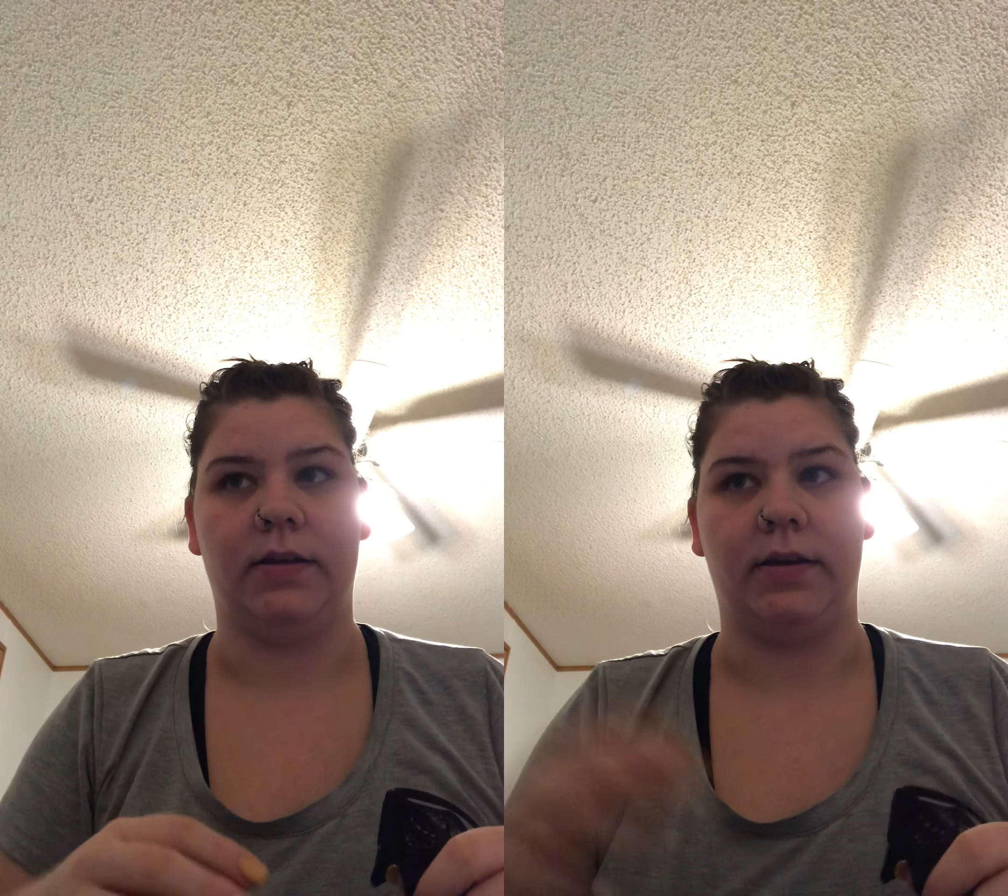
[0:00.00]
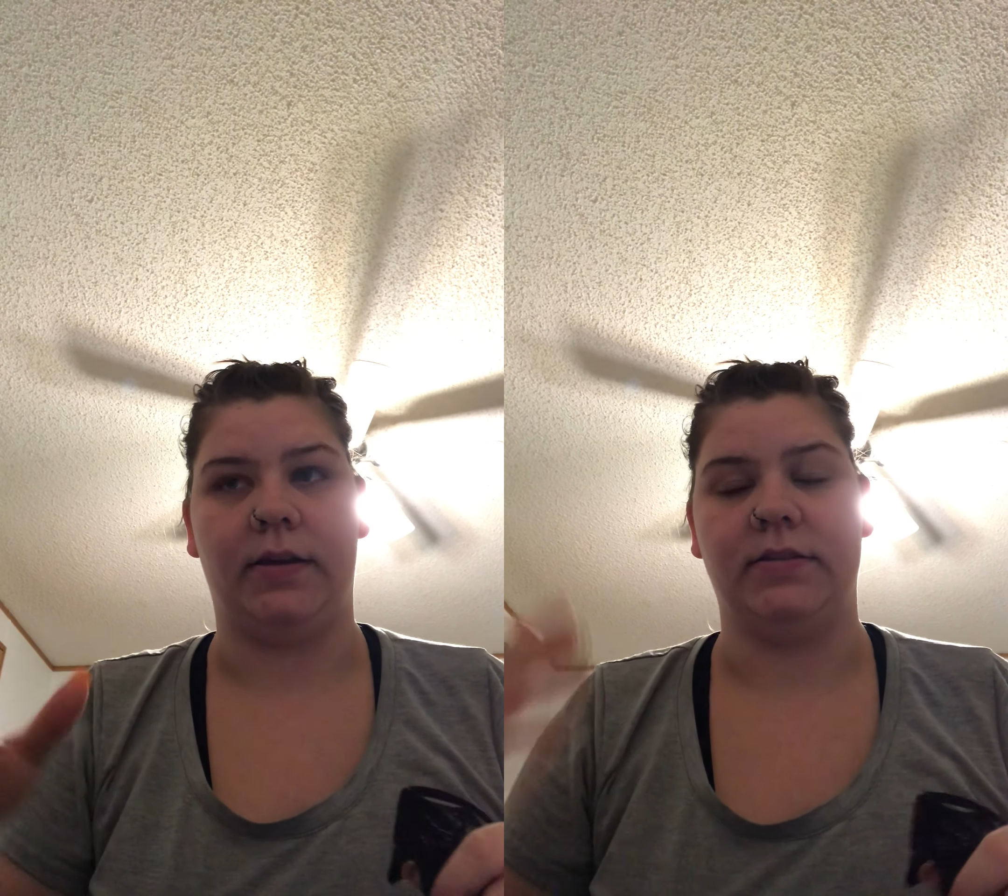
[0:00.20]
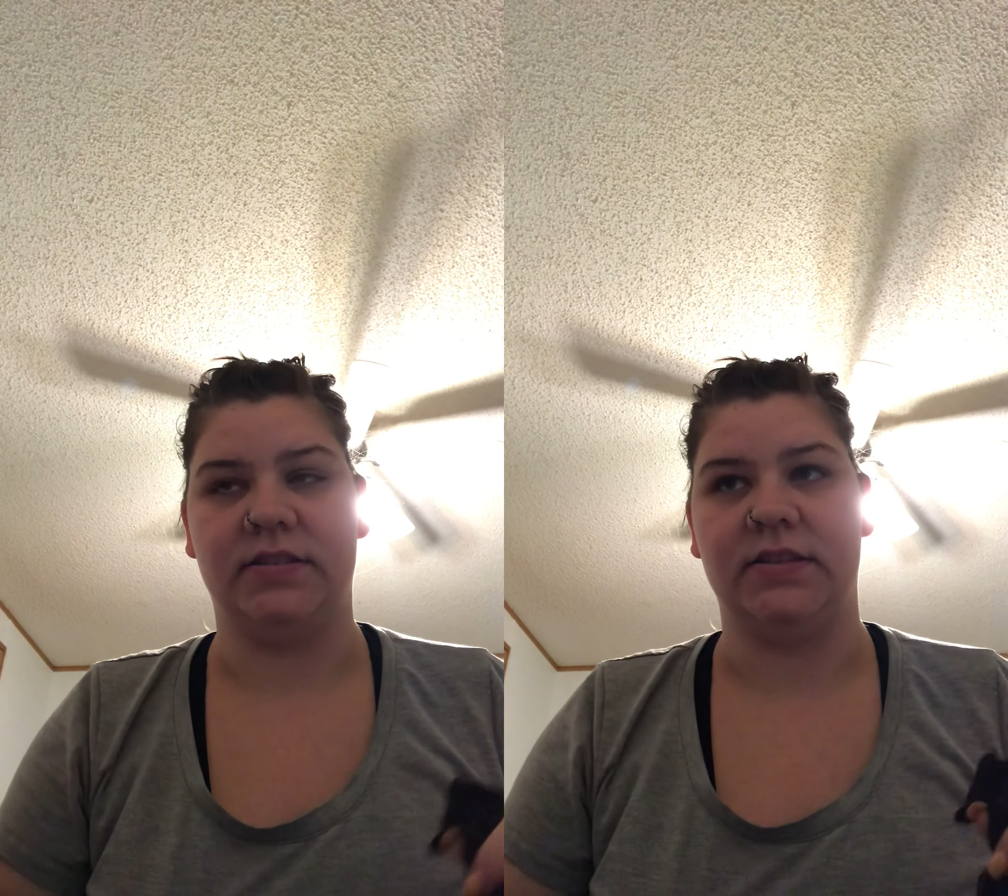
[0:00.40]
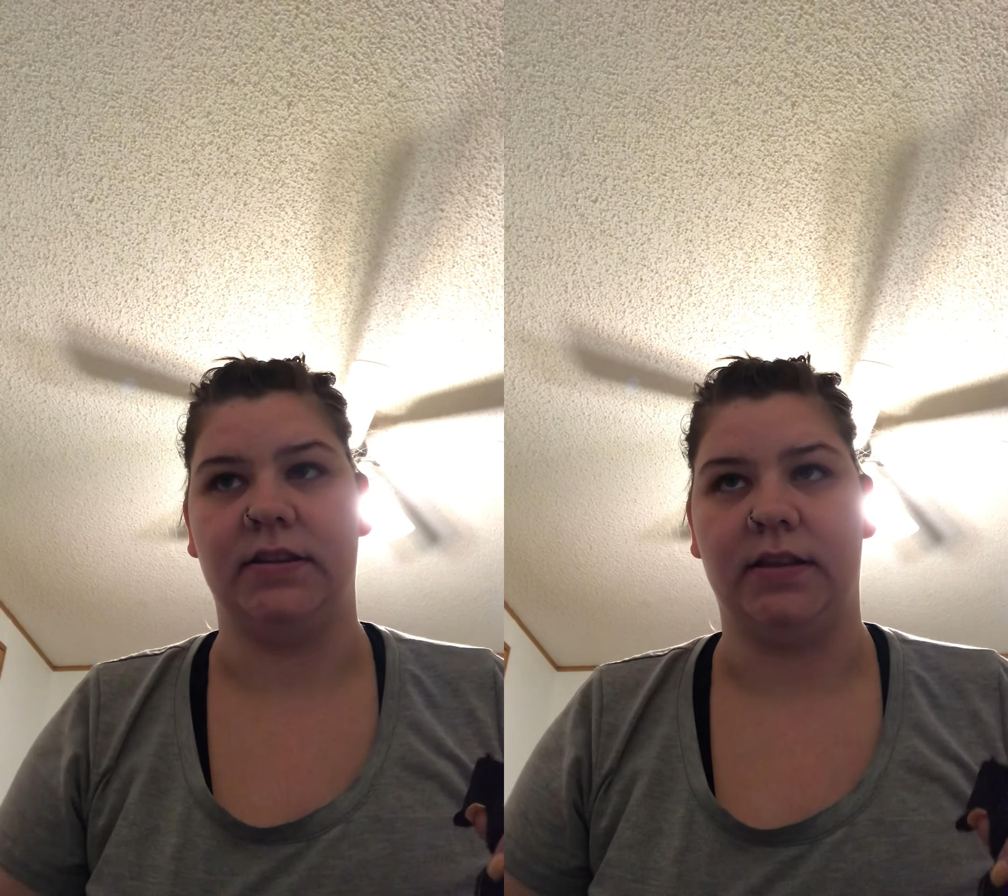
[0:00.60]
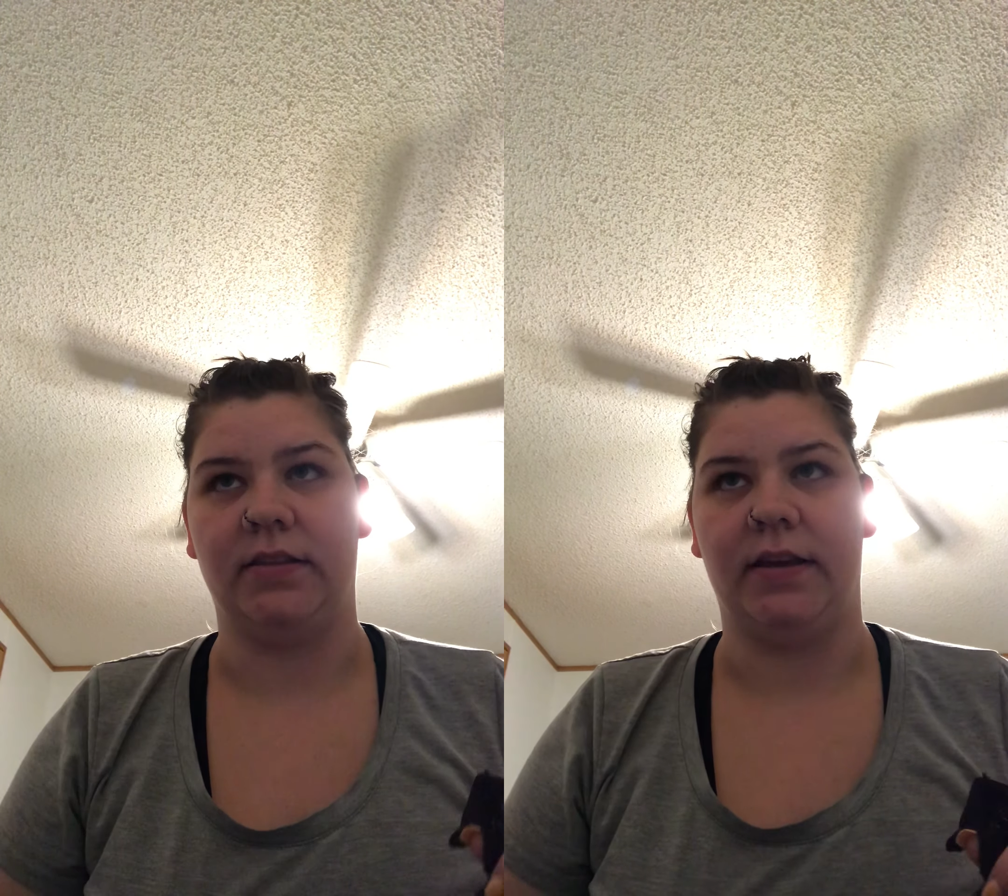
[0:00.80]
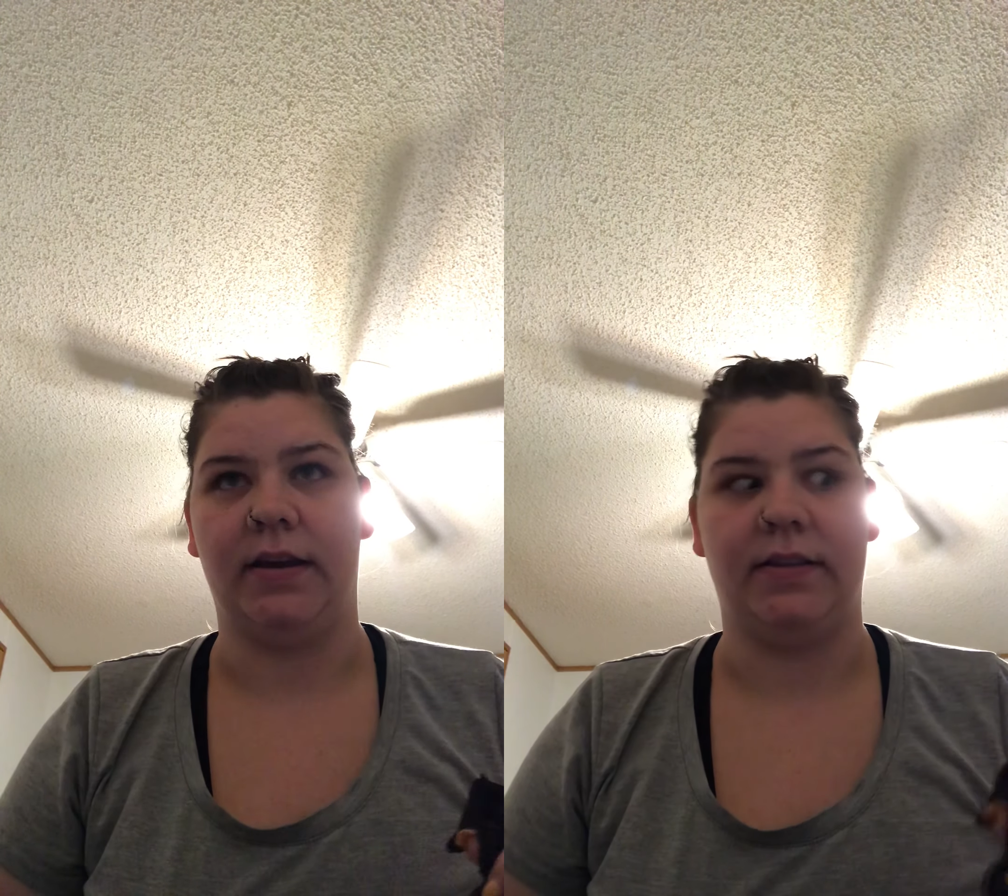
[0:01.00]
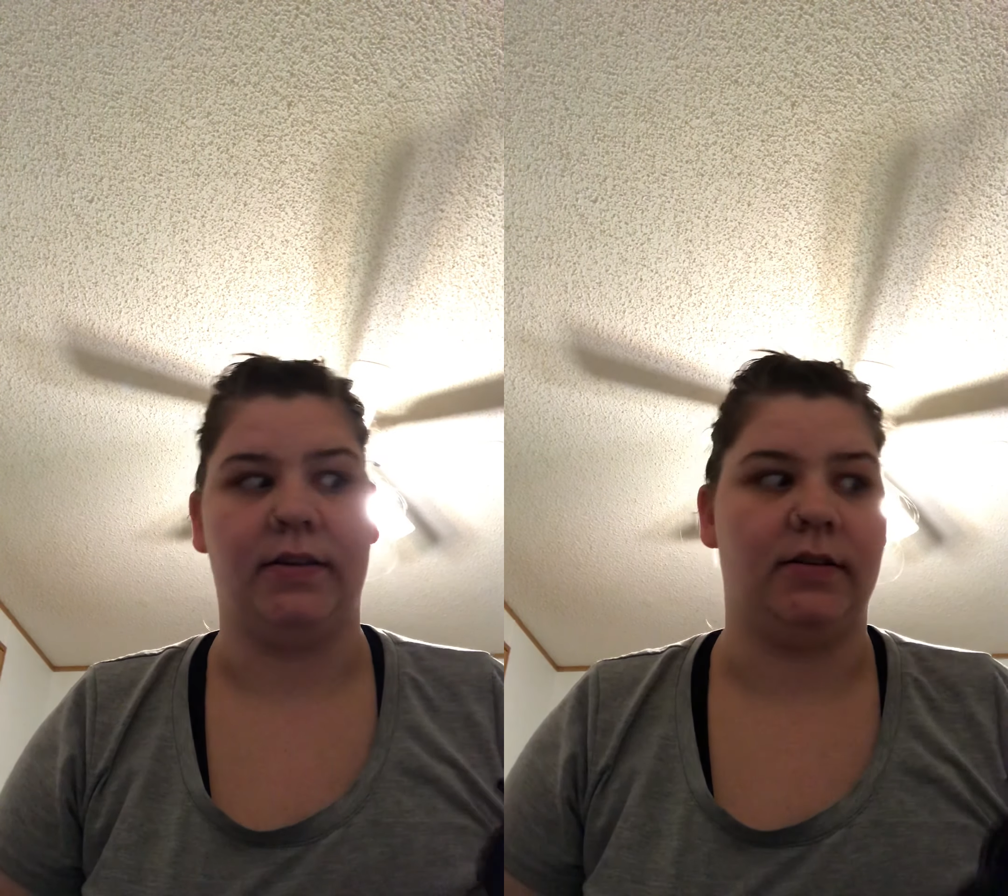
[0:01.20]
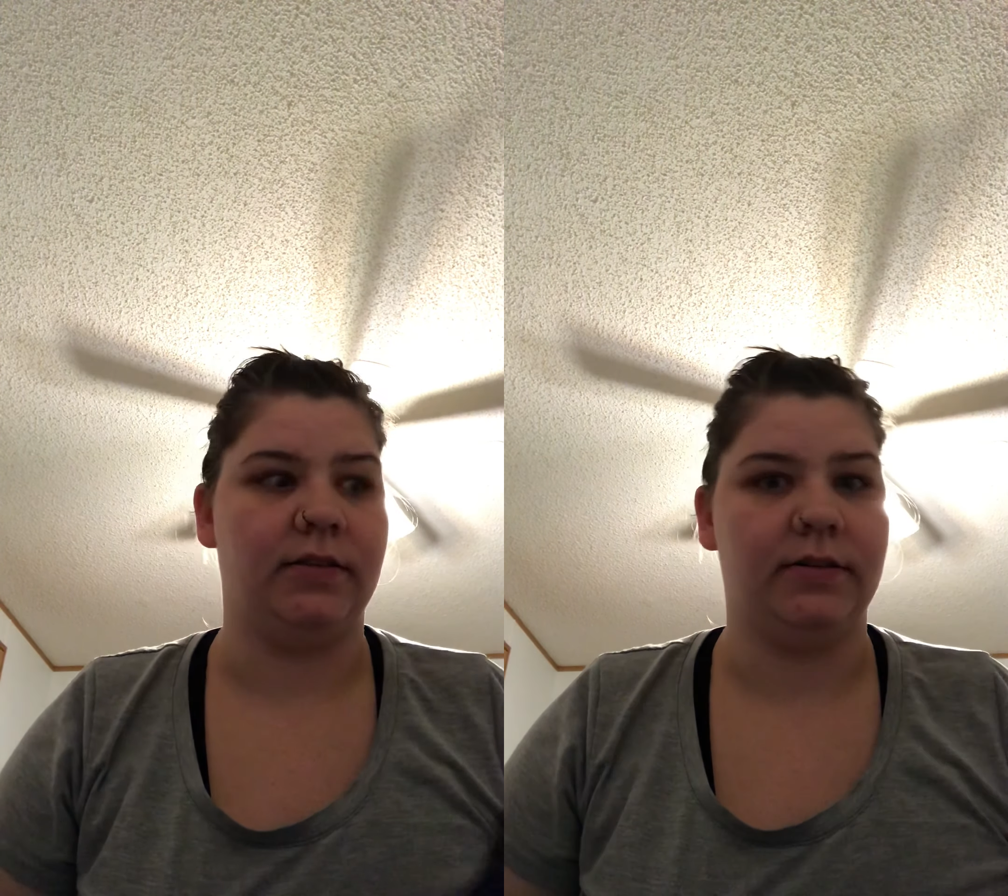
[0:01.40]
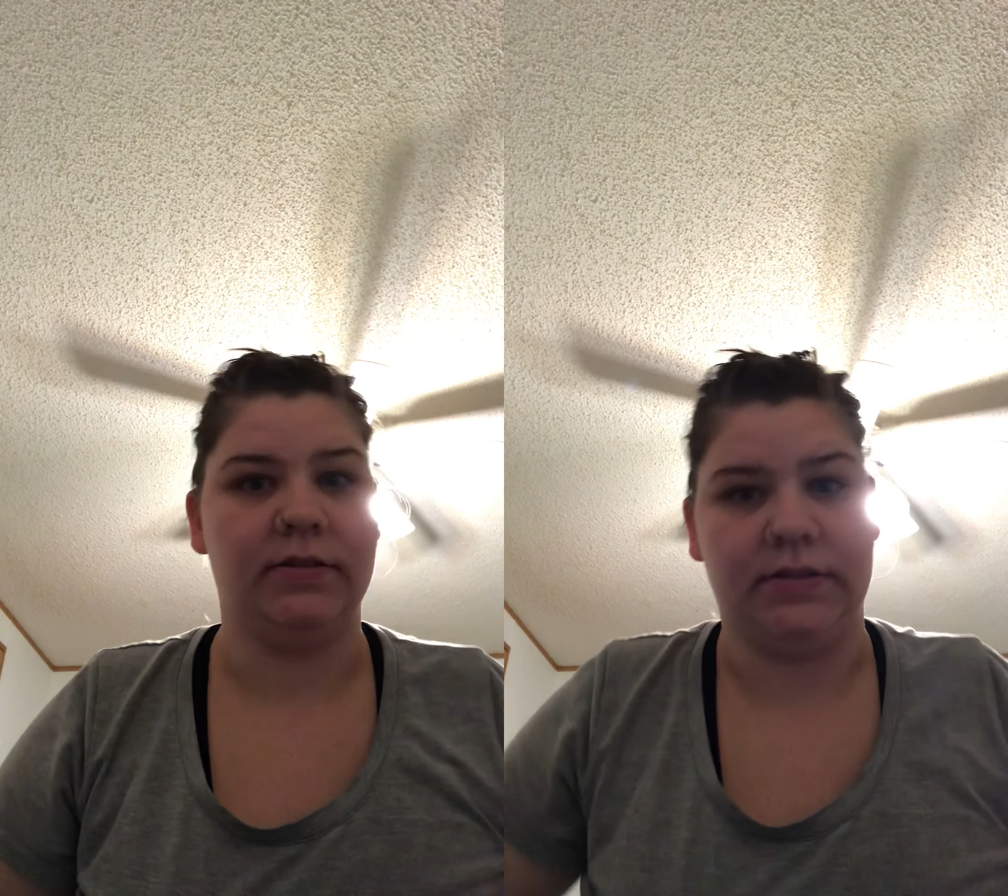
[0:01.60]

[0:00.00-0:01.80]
I didn't see that they had that on there.